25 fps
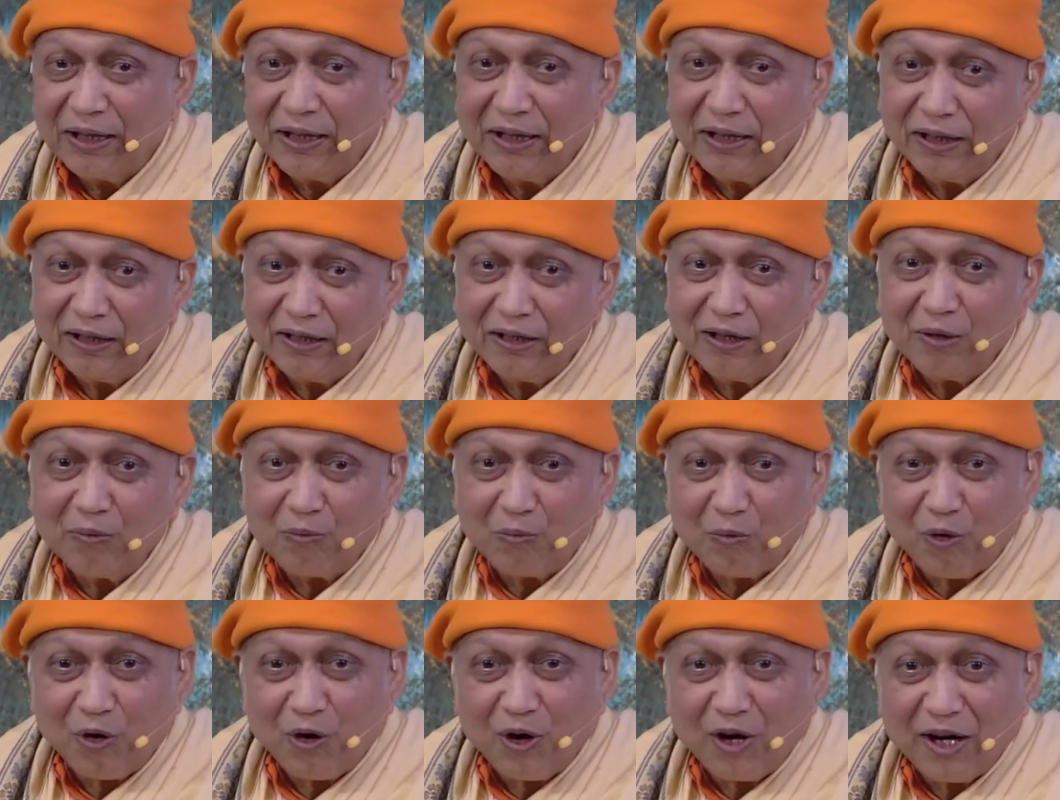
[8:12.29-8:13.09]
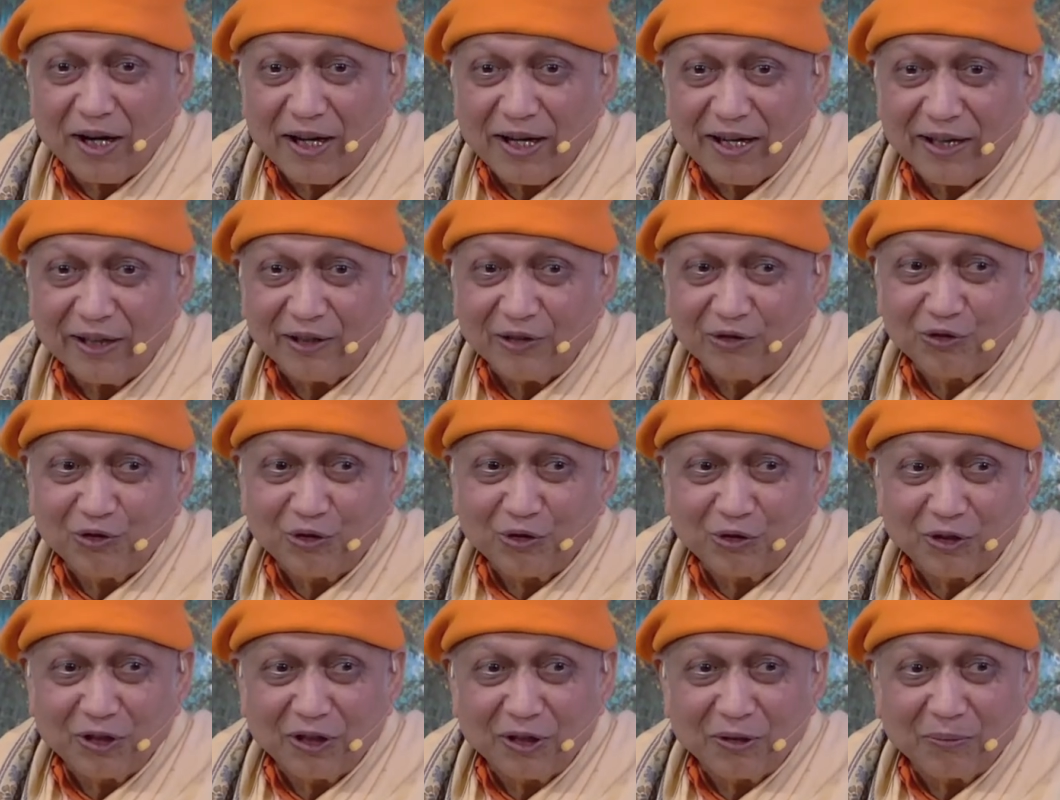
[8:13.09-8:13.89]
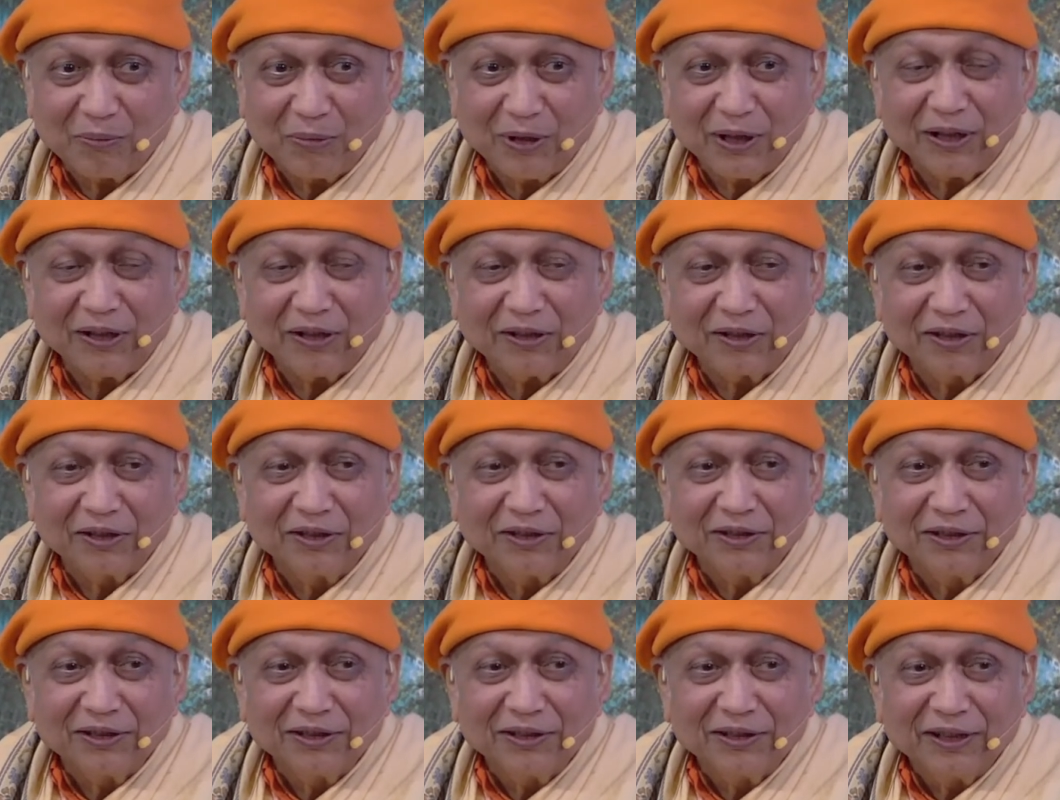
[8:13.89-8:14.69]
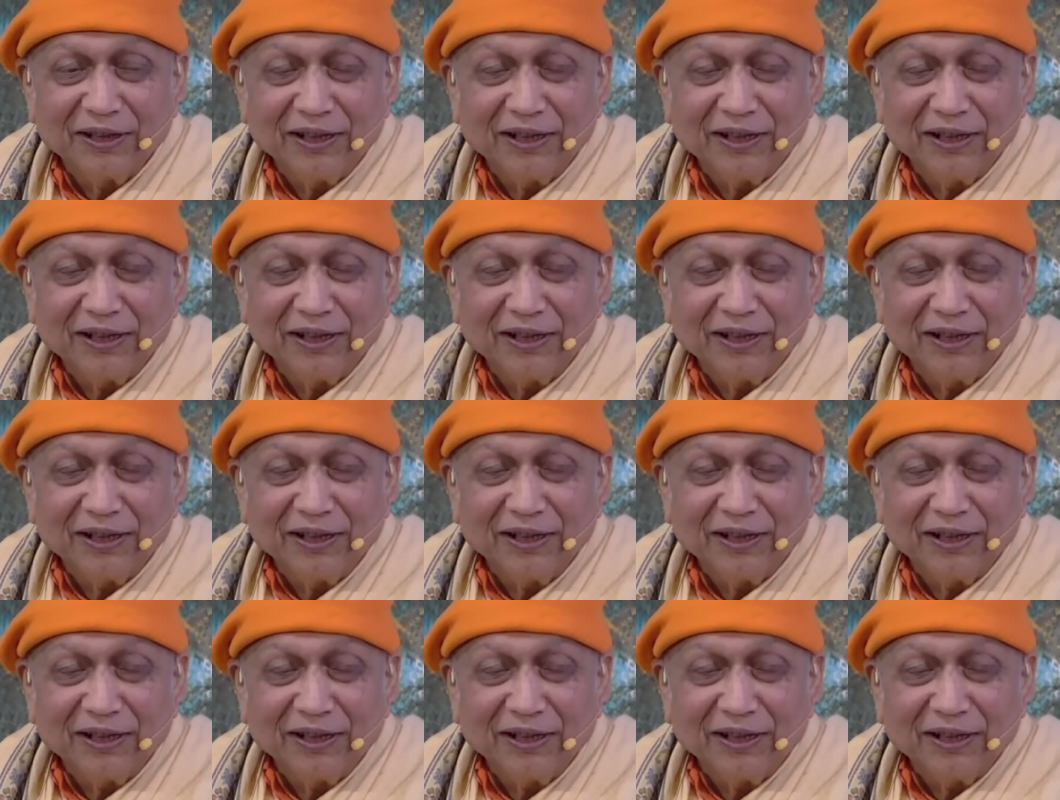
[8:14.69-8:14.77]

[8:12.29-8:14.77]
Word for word: a little boy actually, but